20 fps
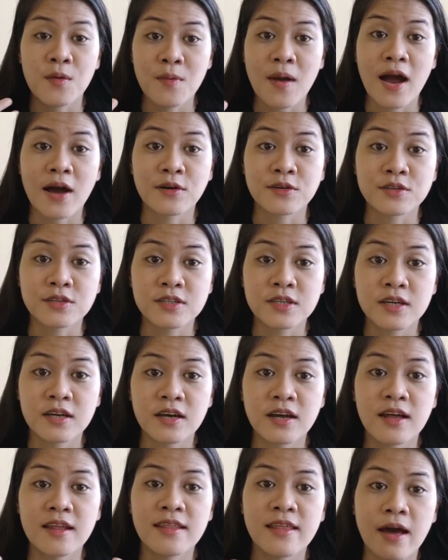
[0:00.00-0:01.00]
around
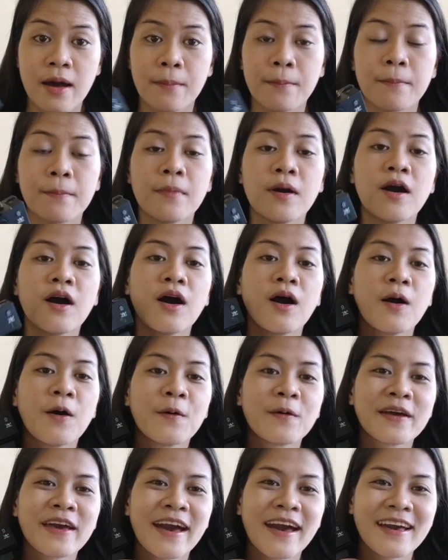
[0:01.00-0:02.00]
them.
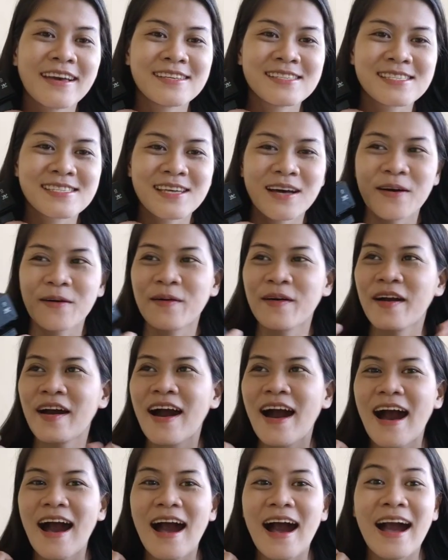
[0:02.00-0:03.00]
Okay, so
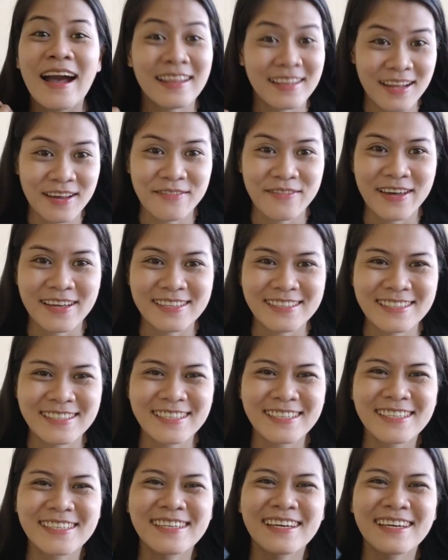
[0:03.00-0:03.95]
I love it.